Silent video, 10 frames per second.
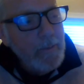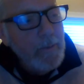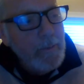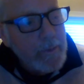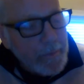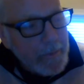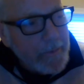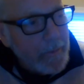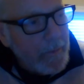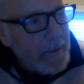One was about
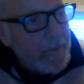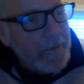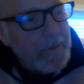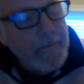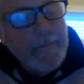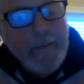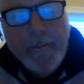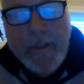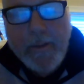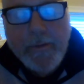direction. I
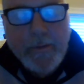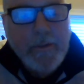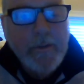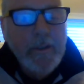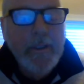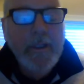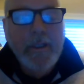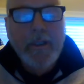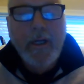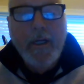mean, it was just,
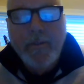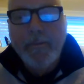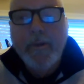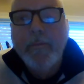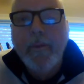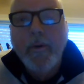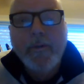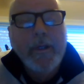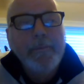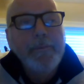God's pretty
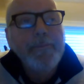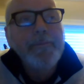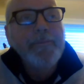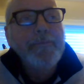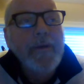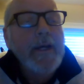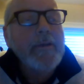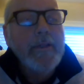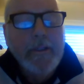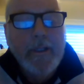
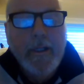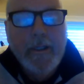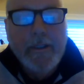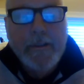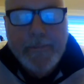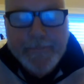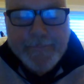multifaceted, guys.